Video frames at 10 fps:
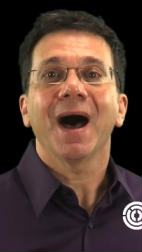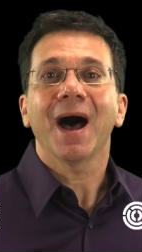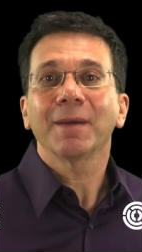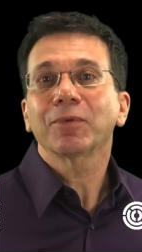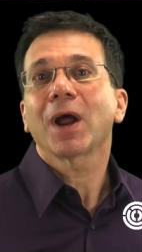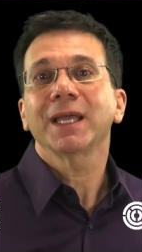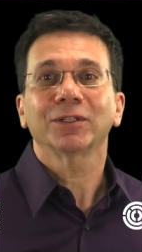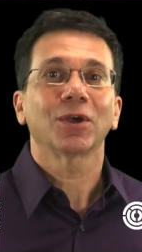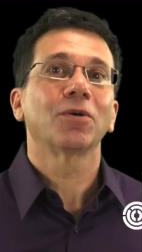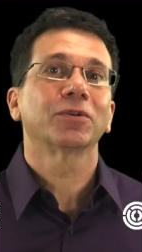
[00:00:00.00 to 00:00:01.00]
I'm
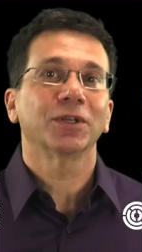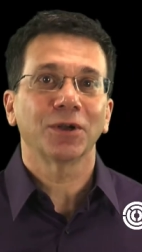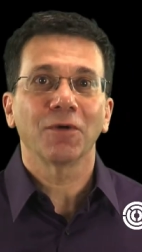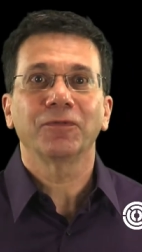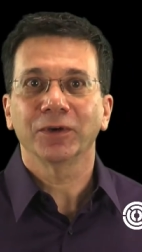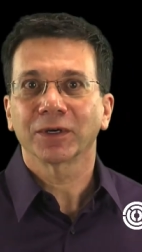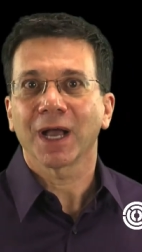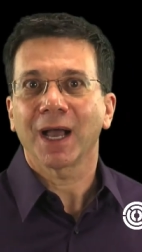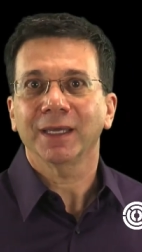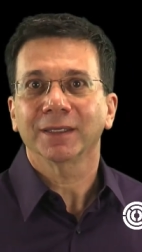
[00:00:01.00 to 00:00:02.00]
Bryan Toder, the No Fear
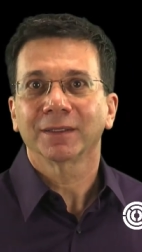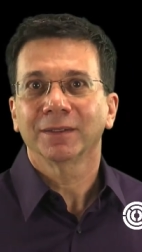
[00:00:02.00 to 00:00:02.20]
Guy.